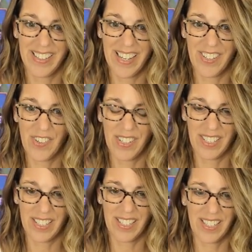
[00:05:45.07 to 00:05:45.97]
Let's
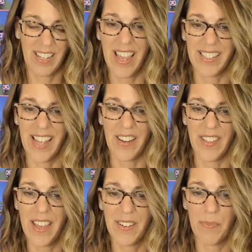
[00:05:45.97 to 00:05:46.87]
just X out
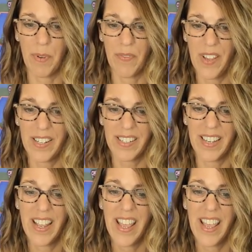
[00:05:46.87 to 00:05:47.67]
of that. Perfect.